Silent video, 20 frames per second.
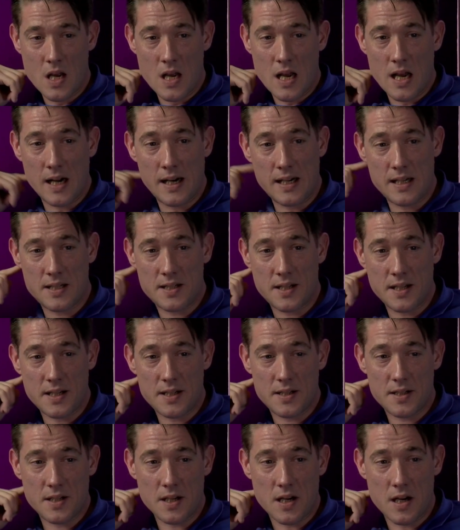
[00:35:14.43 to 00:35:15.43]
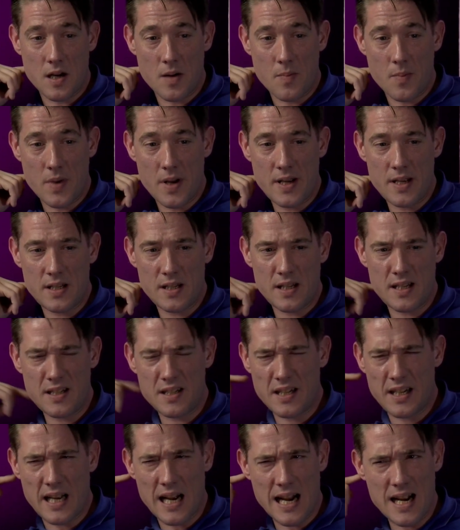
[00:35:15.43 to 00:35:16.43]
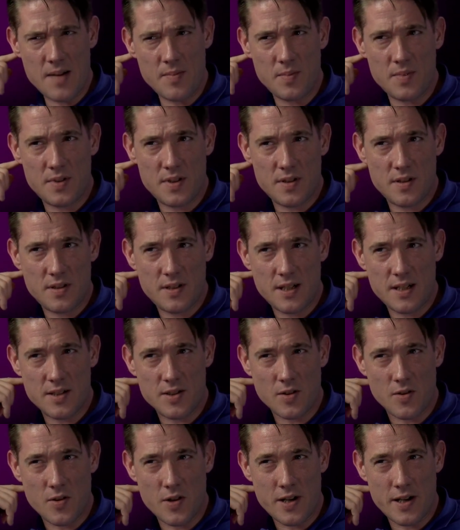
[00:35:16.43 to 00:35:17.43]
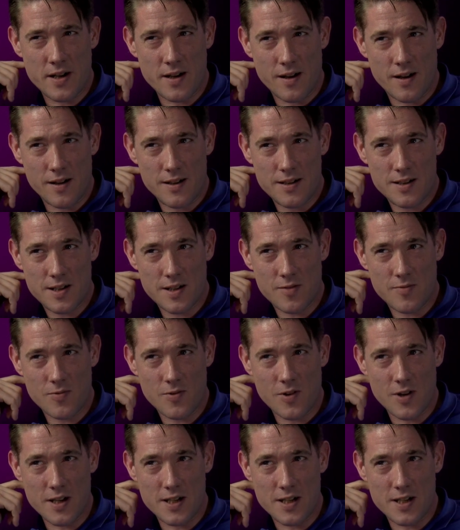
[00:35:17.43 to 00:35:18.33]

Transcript: And it's this, he's a game designer, is that right?